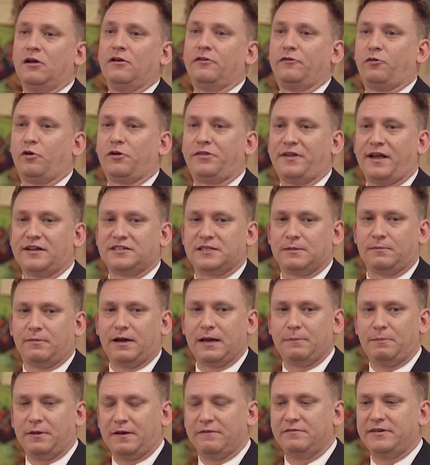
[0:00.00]
for things that
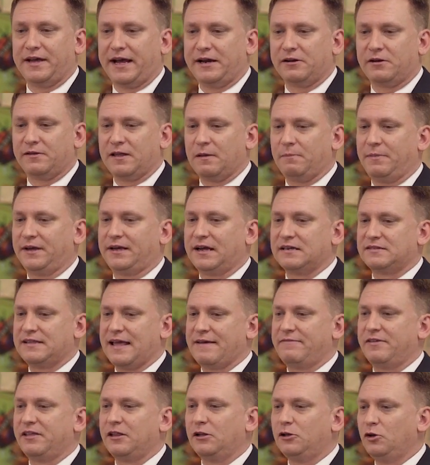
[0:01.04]
might be of danger to them because they
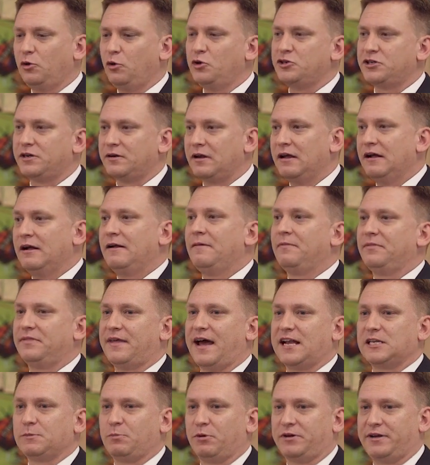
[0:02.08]
have the illusion
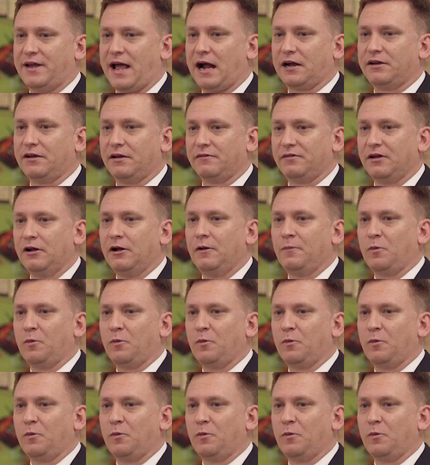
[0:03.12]
that's protective.